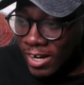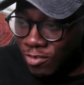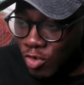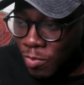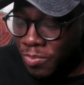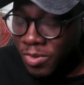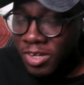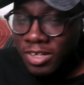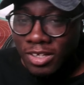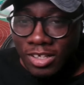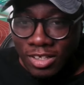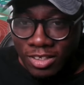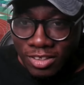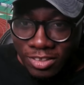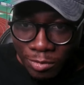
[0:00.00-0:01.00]
group?
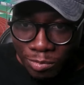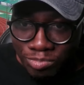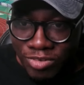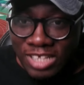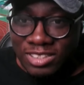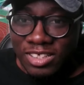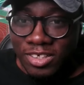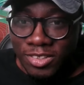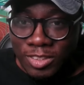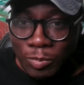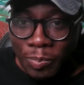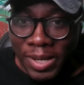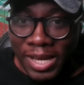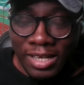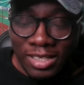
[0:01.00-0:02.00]
Brazil,
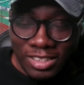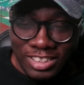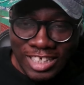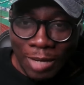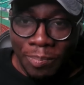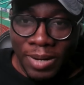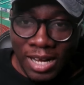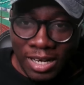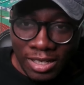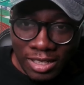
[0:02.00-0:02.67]
Spain, Japan,